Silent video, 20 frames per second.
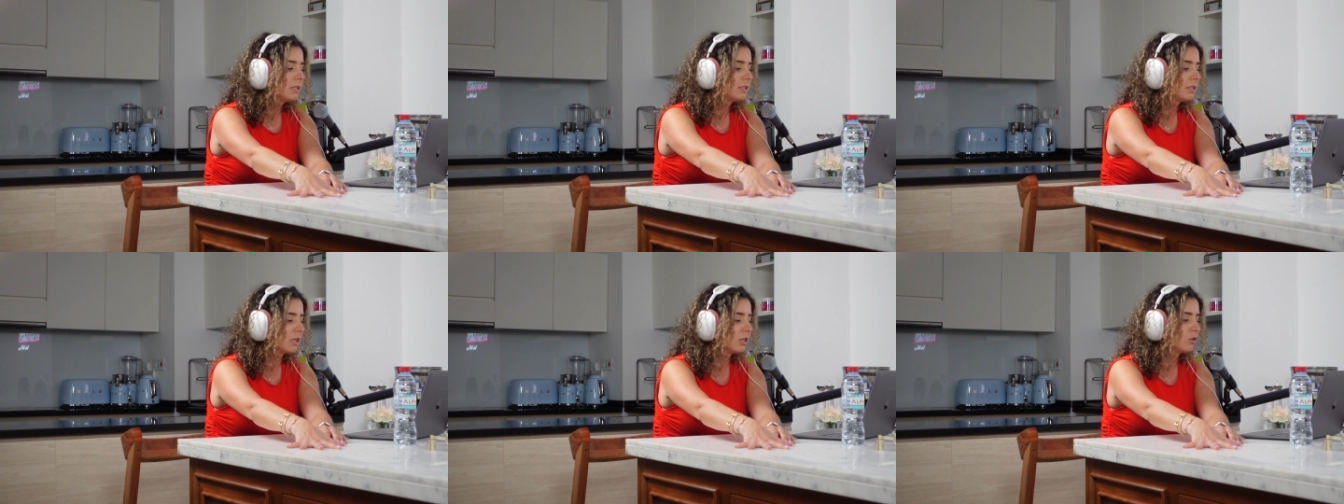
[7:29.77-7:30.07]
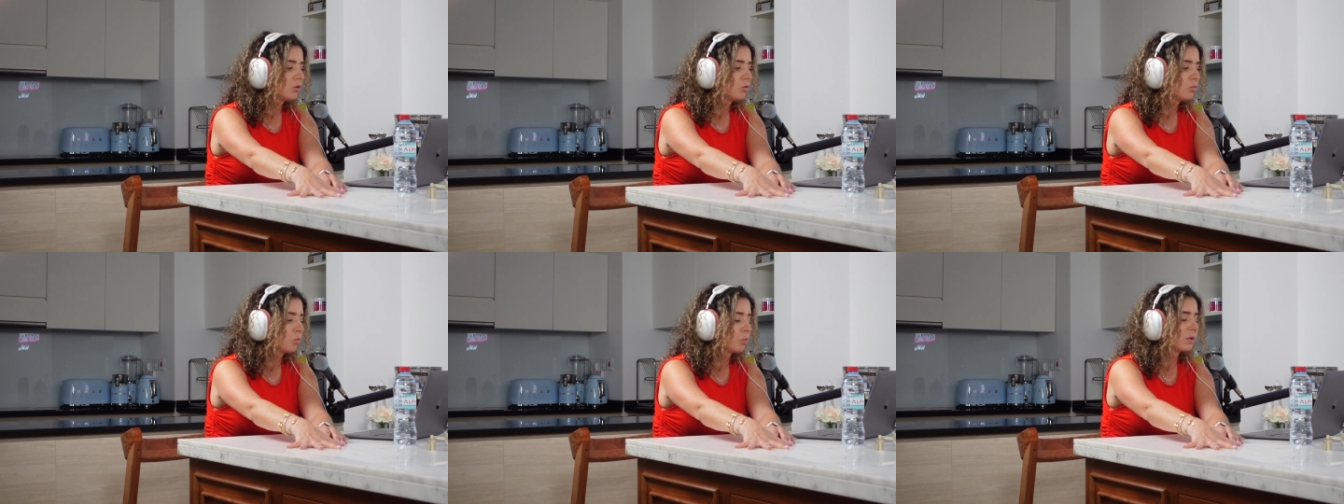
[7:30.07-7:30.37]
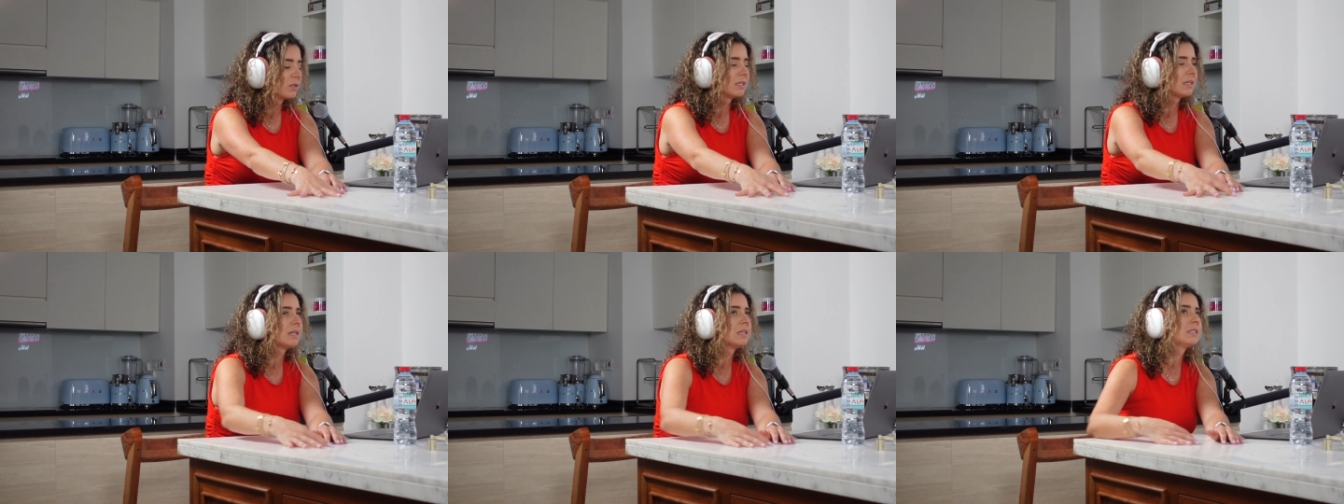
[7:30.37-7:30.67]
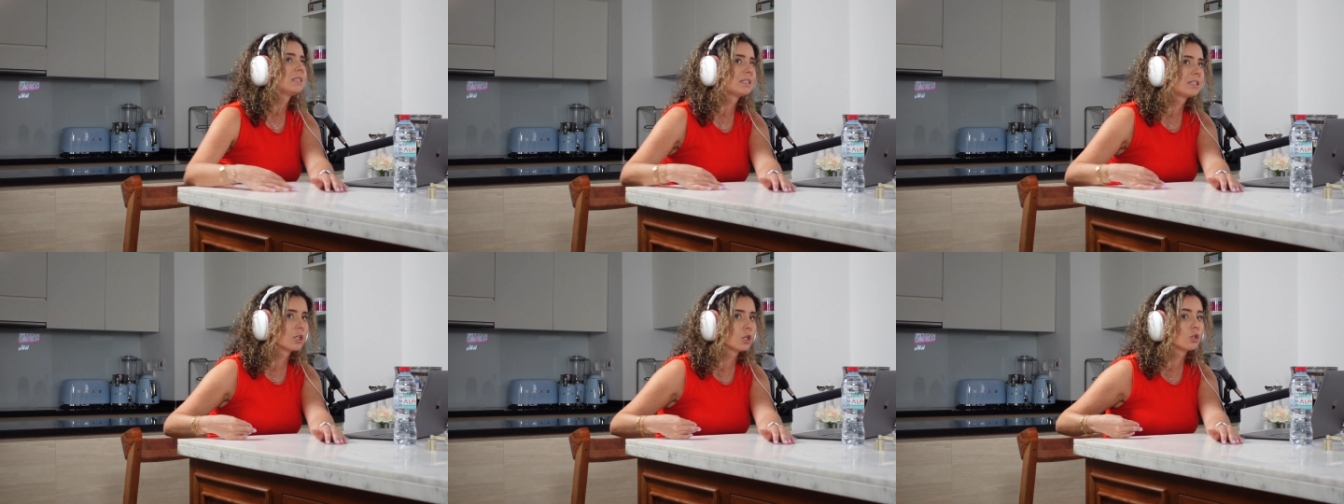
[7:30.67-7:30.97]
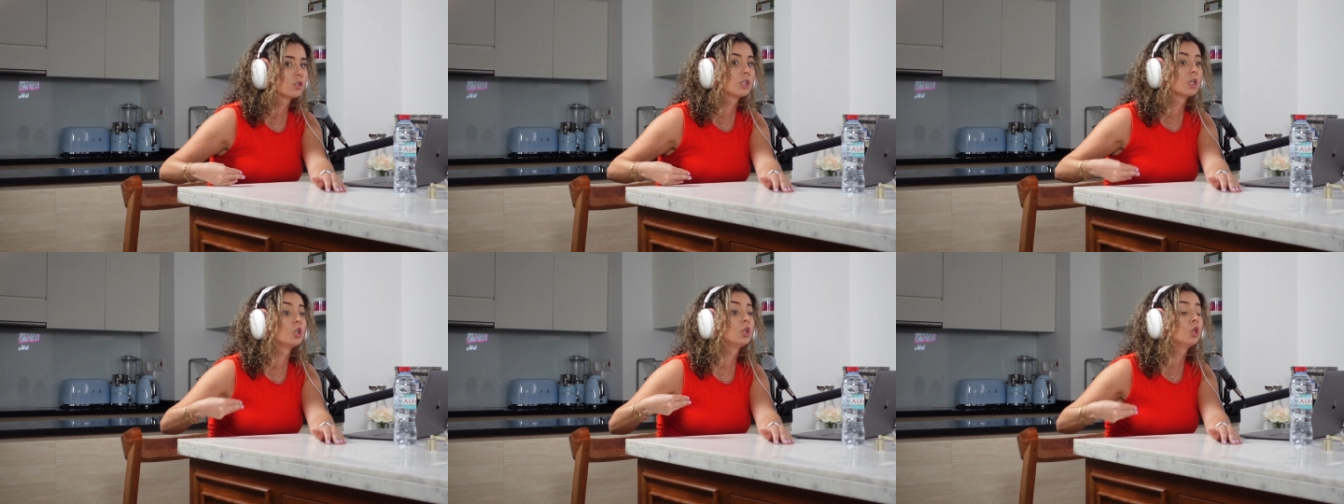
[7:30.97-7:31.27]
did was it
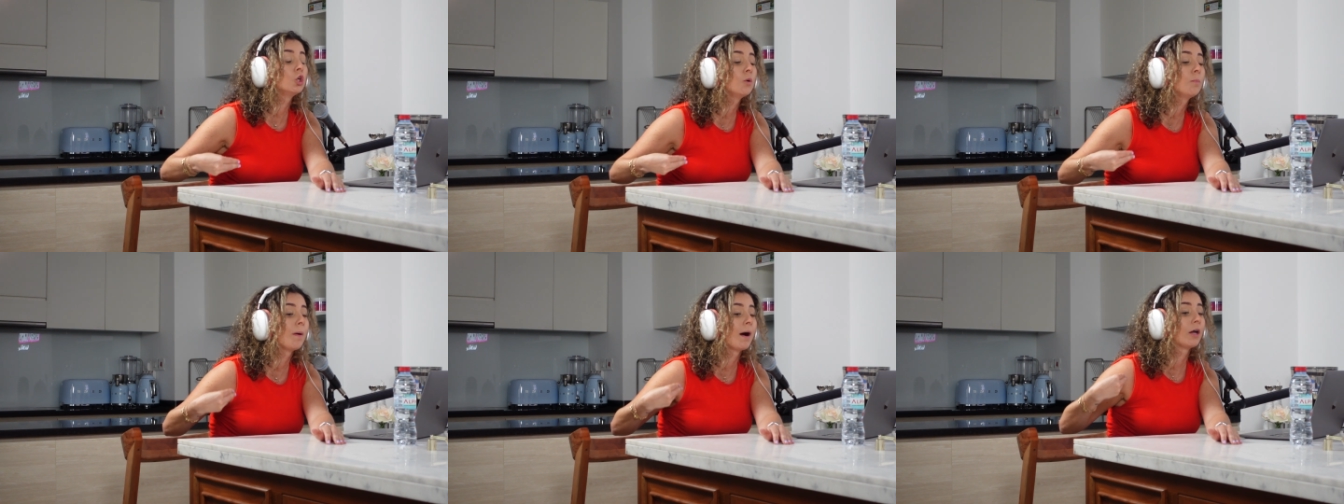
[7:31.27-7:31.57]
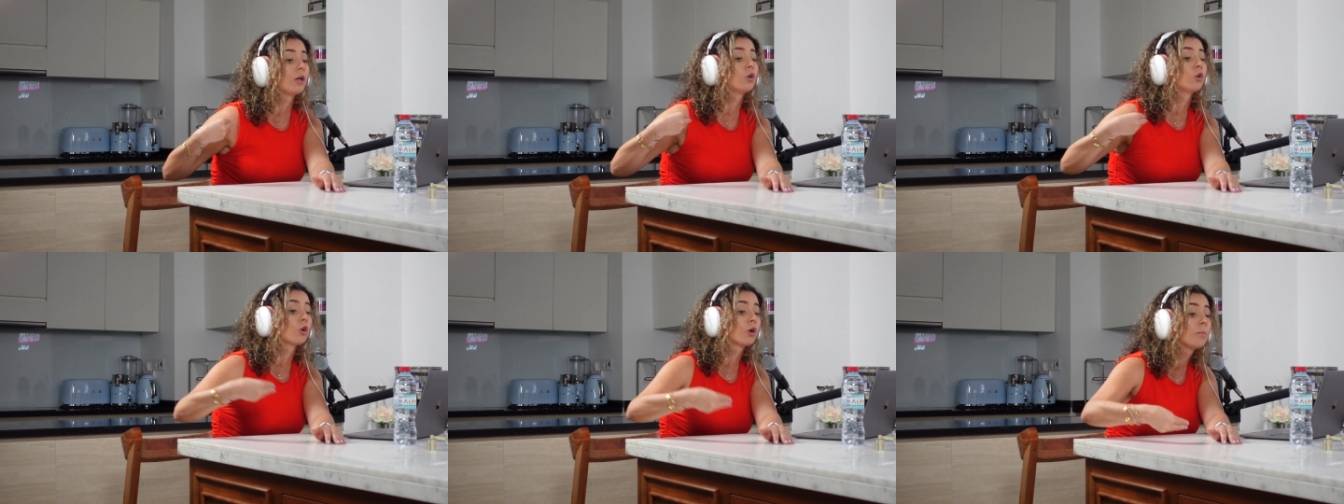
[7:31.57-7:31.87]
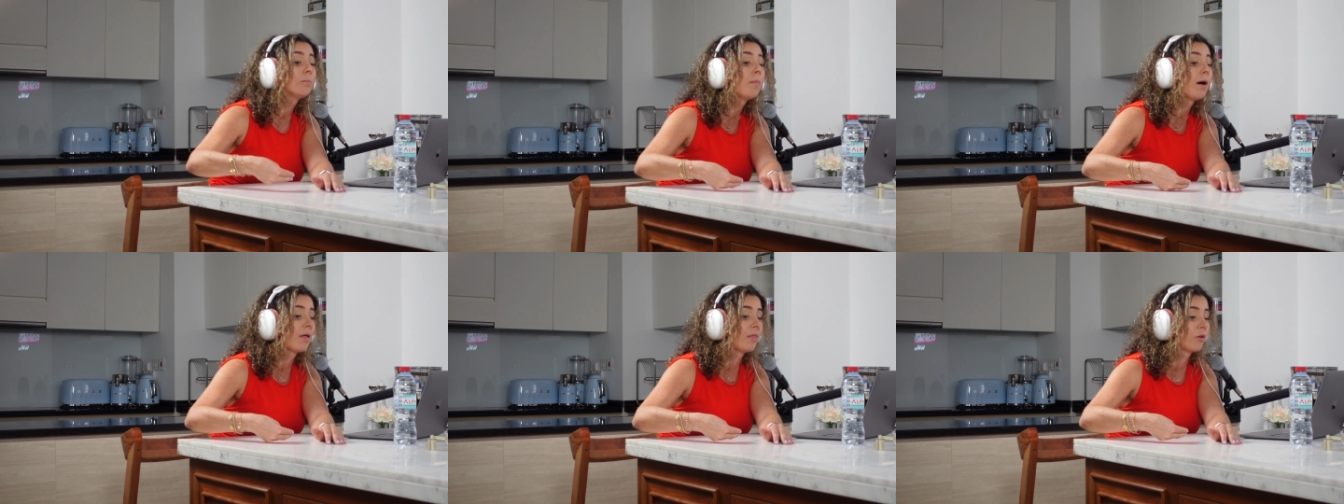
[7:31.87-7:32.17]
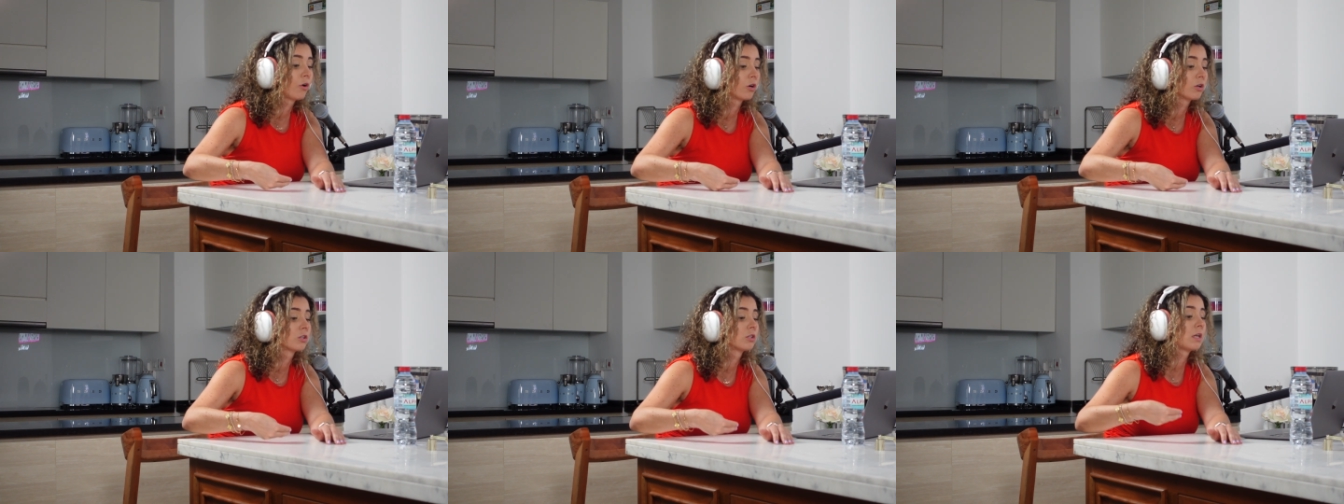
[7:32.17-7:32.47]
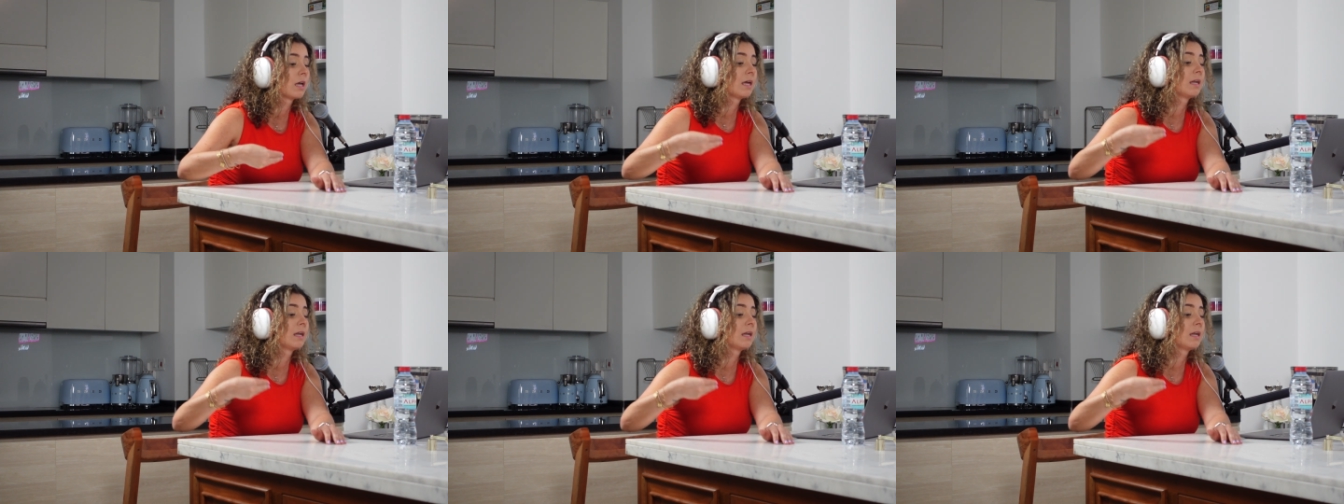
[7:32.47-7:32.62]
instilled in you by your mother